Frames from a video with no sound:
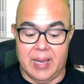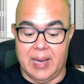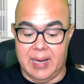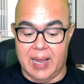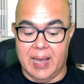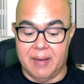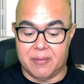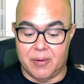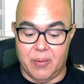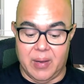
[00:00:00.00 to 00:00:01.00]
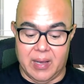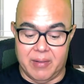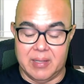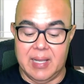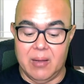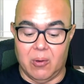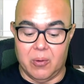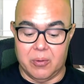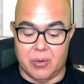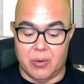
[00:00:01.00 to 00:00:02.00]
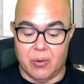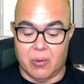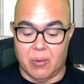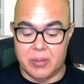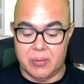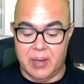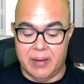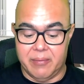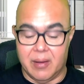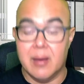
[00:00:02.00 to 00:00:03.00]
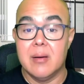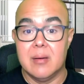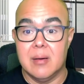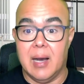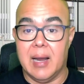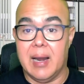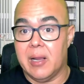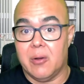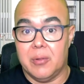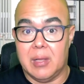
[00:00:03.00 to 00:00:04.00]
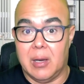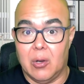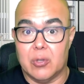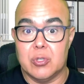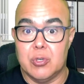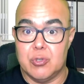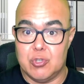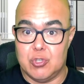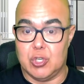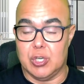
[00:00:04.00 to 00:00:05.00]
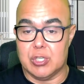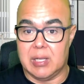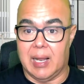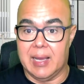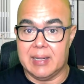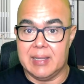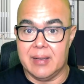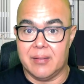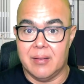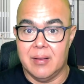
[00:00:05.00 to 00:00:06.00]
And after you have it download, you're going to have an icon that looks just like this.